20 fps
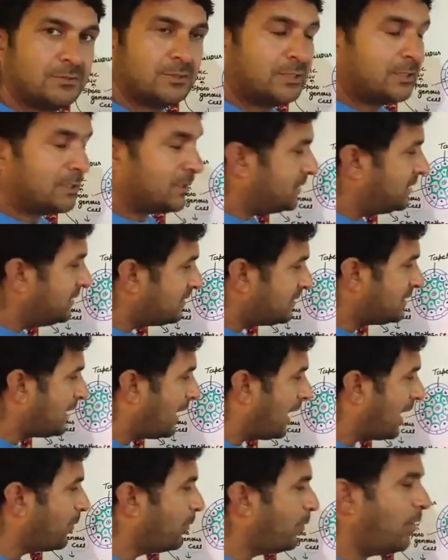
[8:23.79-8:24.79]
This
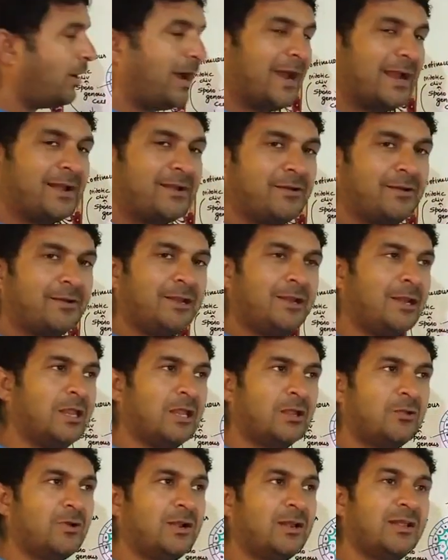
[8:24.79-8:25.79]
carbohydratic
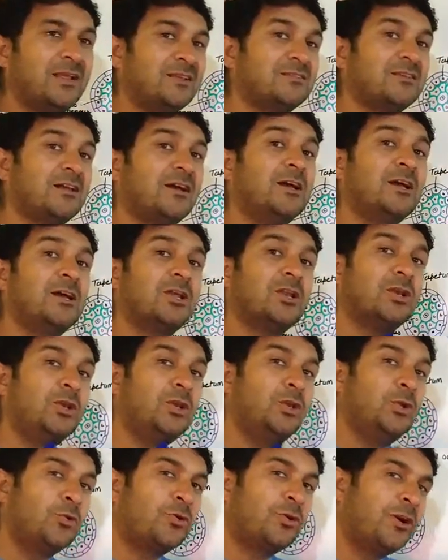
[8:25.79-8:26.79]
liquid is a
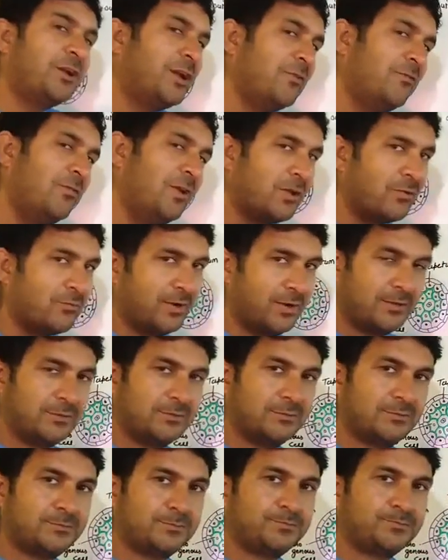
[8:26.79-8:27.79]
nutritive liquid
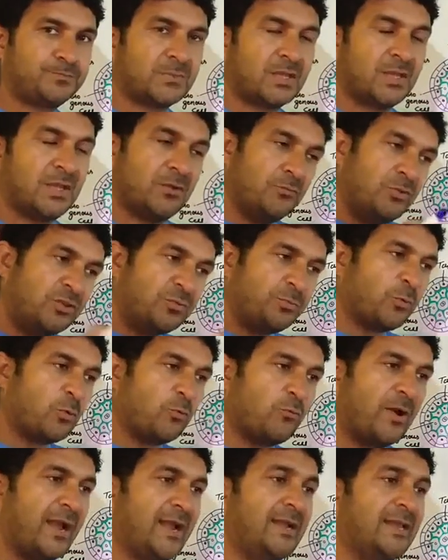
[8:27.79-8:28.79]
which
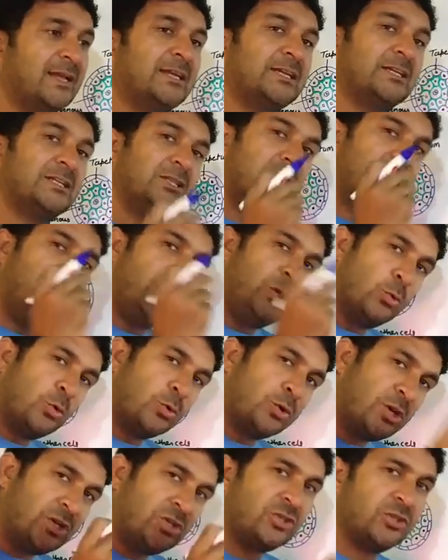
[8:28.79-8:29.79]
provide the
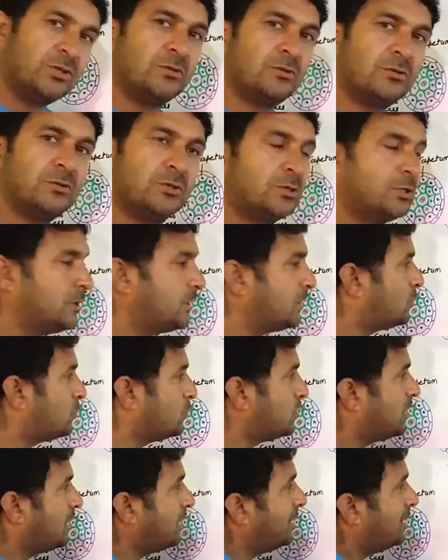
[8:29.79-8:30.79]
nutrition to
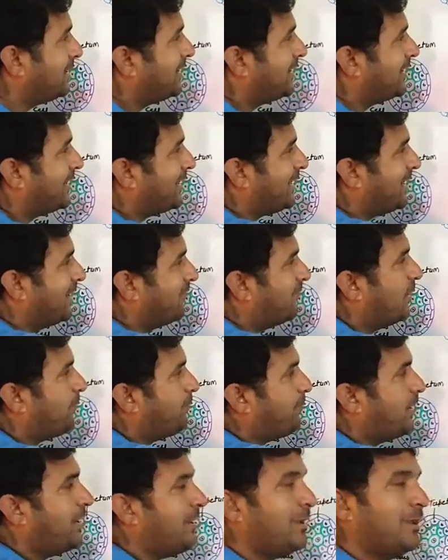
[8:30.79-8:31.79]
the
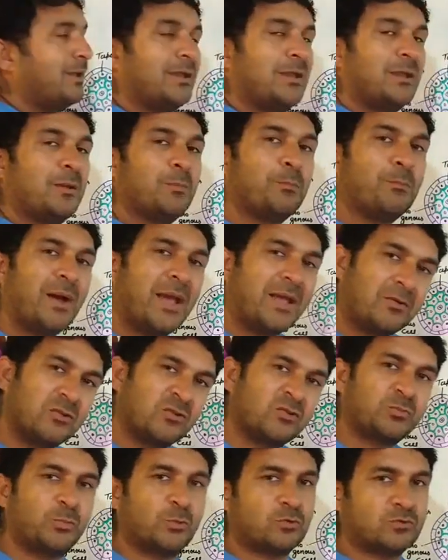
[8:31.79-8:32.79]
developing
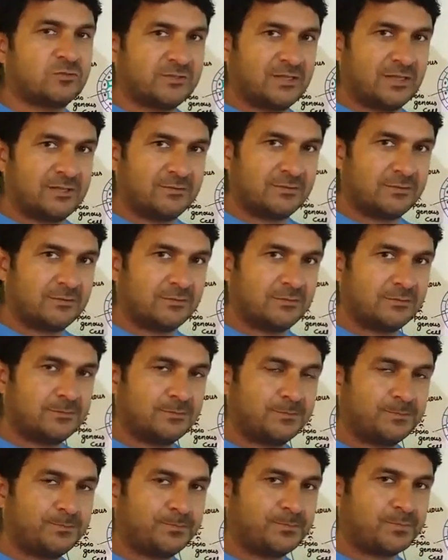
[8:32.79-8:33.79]
microspore cells.
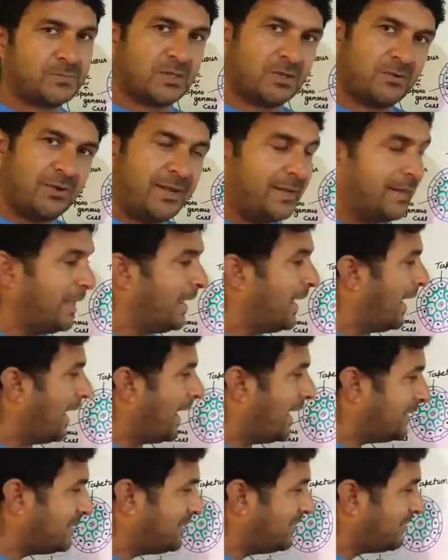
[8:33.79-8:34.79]
Right?
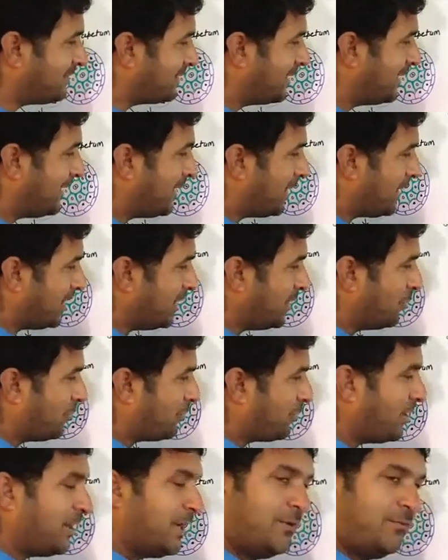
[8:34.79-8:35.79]
And this
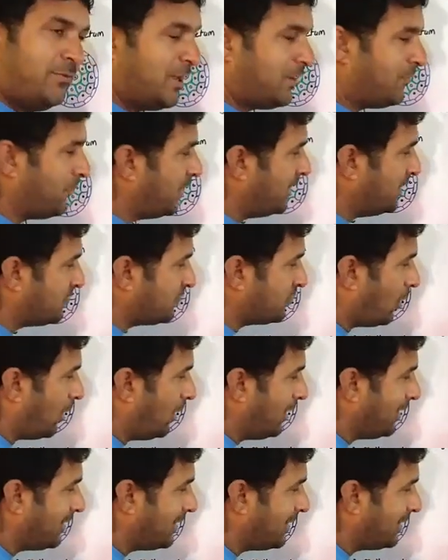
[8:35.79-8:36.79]
nutritive liquid is
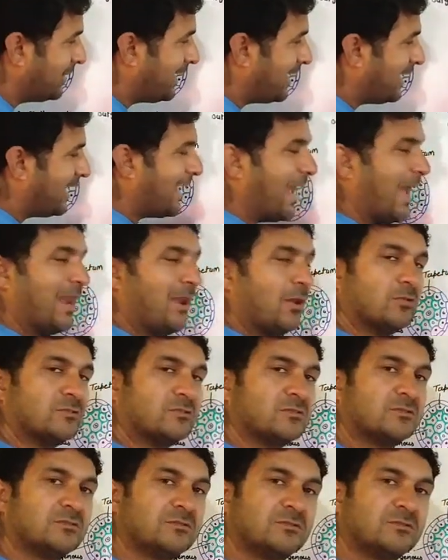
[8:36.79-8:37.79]
called callose.